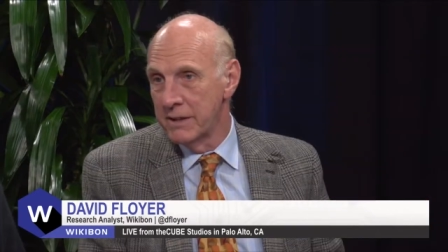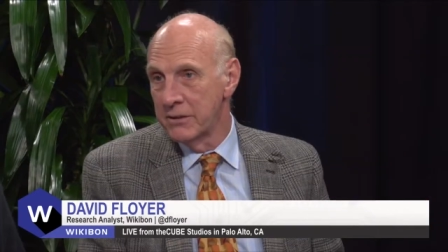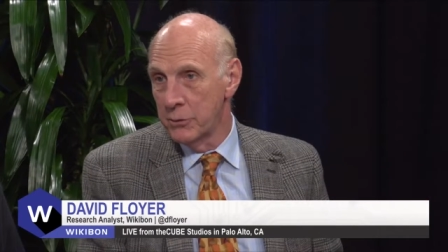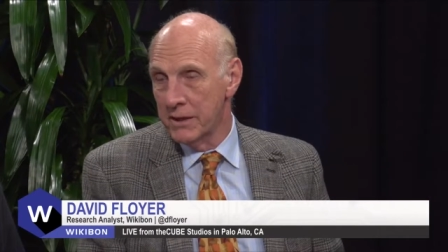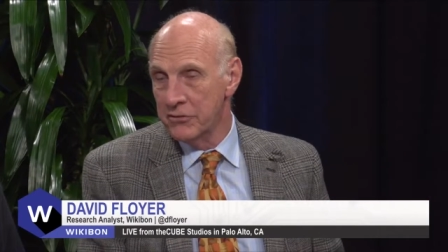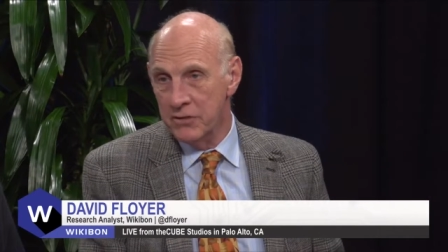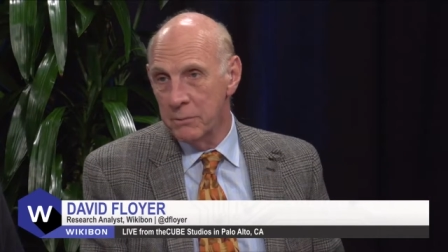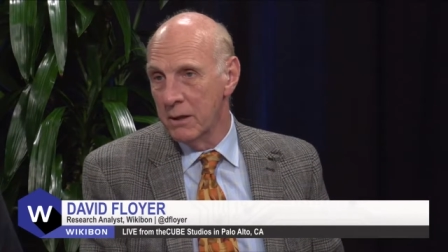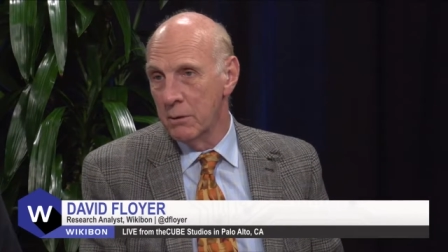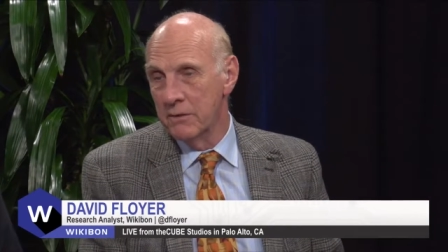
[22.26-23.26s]
been doing
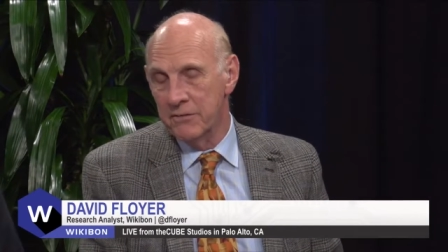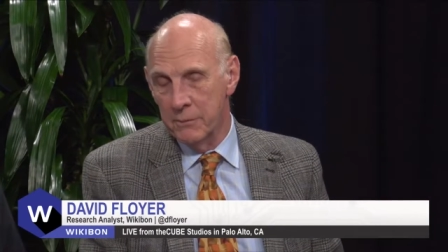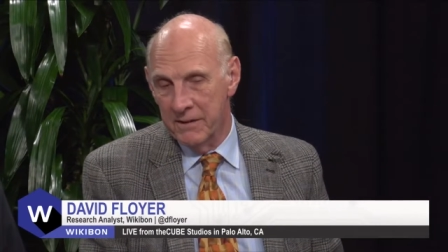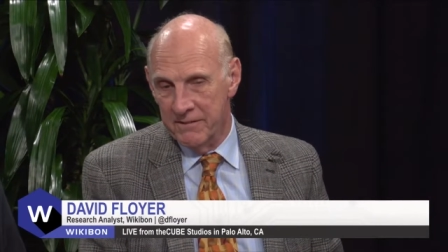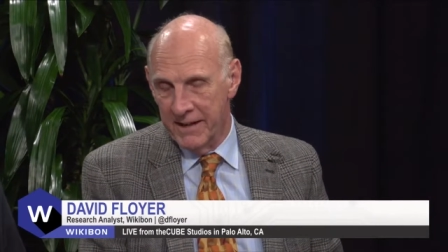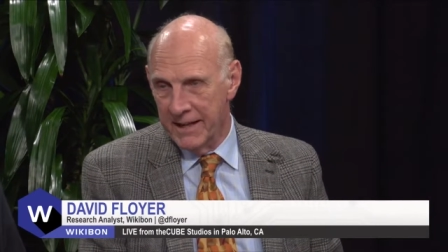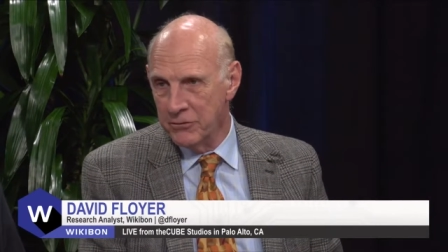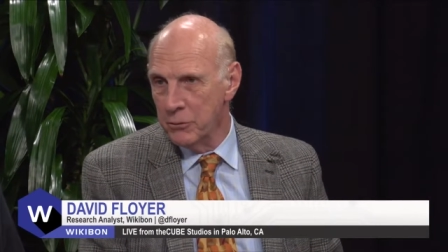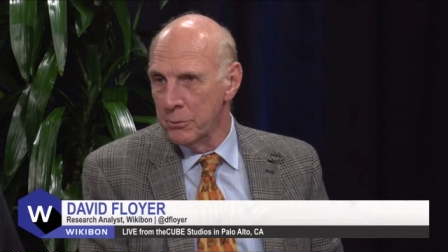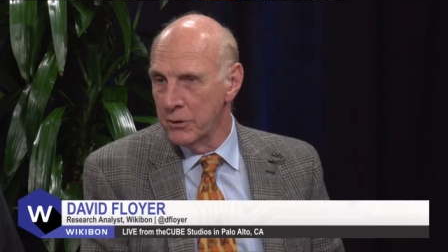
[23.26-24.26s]
extremely well from a
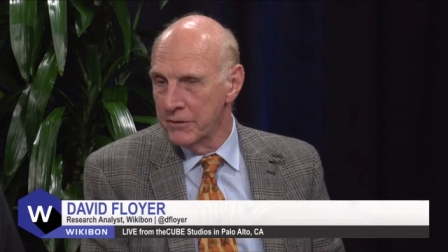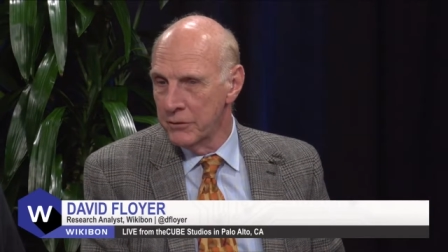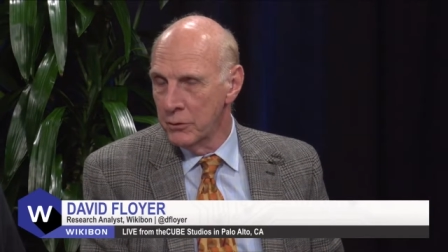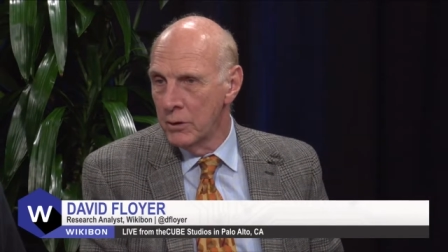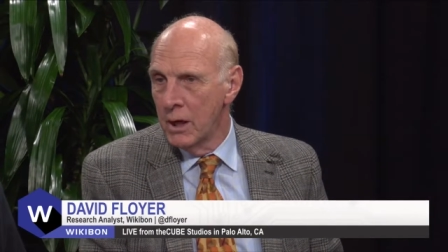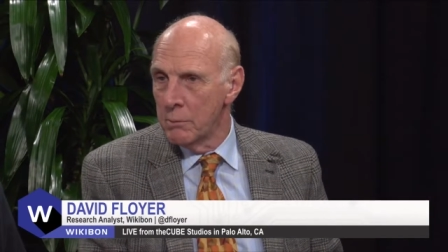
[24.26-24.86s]
financial point of view.